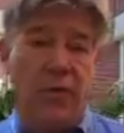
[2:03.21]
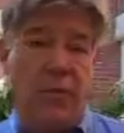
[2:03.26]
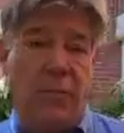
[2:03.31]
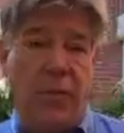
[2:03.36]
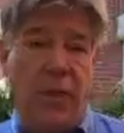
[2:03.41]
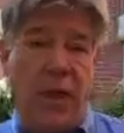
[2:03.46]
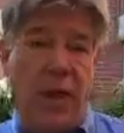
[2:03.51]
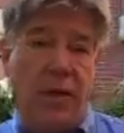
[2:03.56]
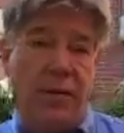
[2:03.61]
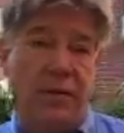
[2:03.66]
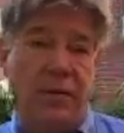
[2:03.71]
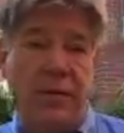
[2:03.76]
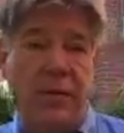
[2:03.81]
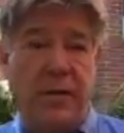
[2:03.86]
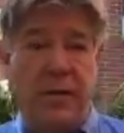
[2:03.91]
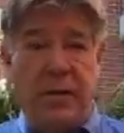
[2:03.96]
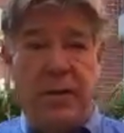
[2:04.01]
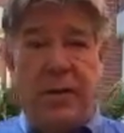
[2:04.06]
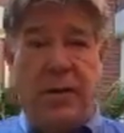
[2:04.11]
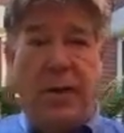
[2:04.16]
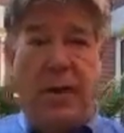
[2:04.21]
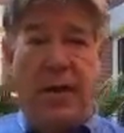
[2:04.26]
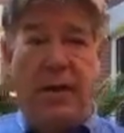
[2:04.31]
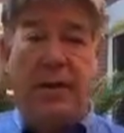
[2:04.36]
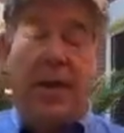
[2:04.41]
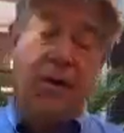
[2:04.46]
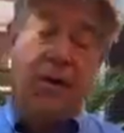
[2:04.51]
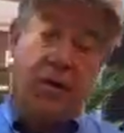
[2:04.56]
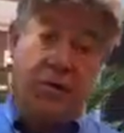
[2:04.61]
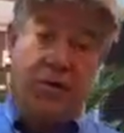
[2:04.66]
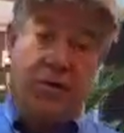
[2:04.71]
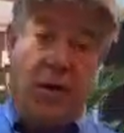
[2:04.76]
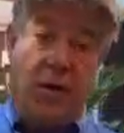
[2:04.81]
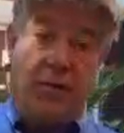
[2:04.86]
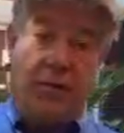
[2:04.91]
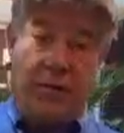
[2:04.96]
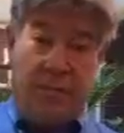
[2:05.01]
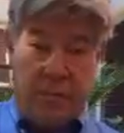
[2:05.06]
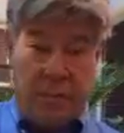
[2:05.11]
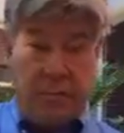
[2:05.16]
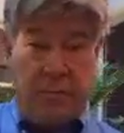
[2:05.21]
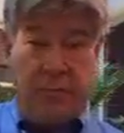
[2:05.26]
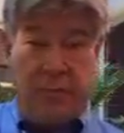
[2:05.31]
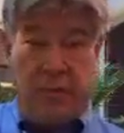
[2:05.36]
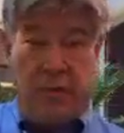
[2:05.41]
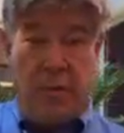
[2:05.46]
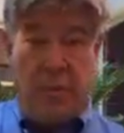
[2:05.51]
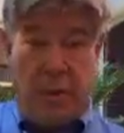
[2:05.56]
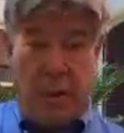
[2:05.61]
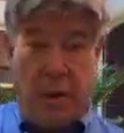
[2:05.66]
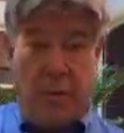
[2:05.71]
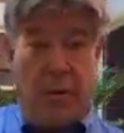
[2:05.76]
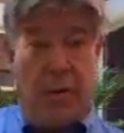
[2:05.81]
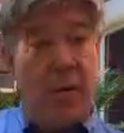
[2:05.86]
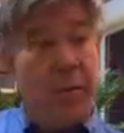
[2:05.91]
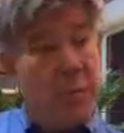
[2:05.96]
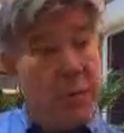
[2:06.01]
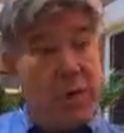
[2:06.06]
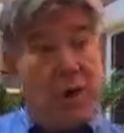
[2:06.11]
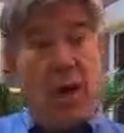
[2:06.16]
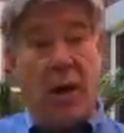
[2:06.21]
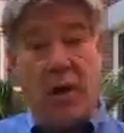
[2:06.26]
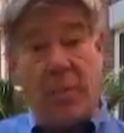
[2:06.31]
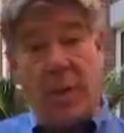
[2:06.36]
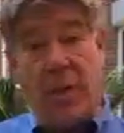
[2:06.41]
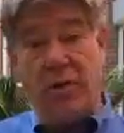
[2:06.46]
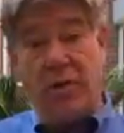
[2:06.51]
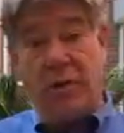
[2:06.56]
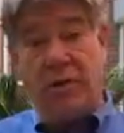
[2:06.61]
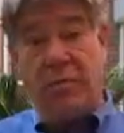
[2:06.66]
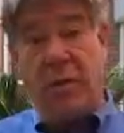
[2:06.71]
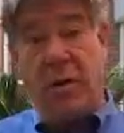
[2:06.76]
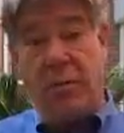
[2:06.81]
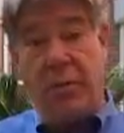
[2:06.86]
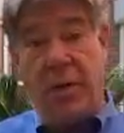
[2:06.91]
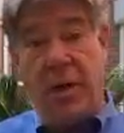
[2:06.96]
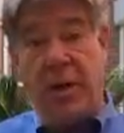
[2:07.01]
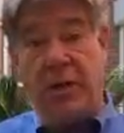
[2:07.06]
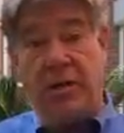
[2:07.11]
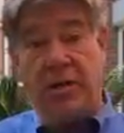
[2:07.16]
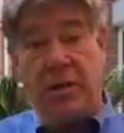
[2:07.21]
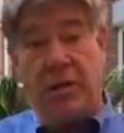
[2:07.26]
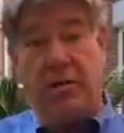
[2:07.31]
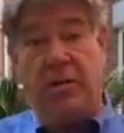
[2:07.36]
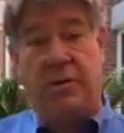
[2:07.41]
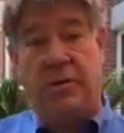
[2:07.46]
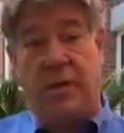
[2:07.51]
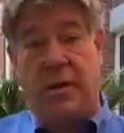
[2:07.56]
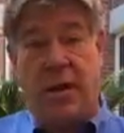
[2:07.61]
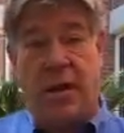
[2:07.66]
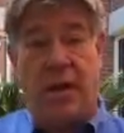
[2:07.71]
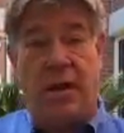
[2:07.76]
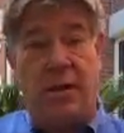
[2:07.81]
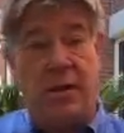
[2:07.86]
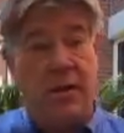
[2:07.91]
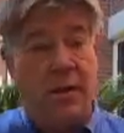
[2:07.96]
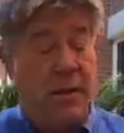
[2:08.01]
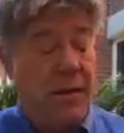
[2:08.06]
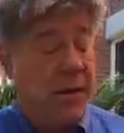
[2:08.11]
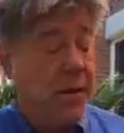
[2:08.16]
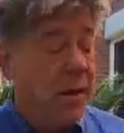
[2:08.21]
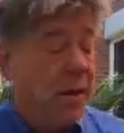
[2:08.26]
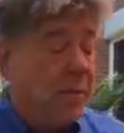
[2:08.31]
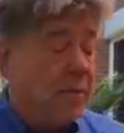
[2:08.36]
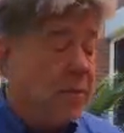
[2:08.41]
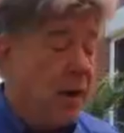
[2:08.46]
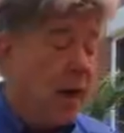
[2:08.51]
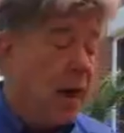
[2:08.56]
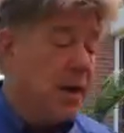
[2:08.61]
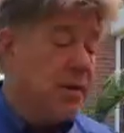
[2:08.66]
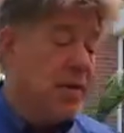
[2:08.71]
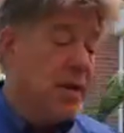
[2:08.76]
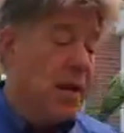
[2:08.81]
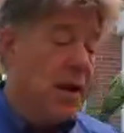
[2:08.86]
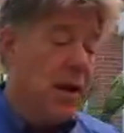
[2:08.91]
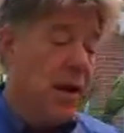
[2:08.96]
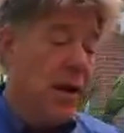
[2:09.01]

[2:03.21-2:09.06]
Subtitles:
your pet, not yourself, for your pet. We're going to be talking about just about pets here today. But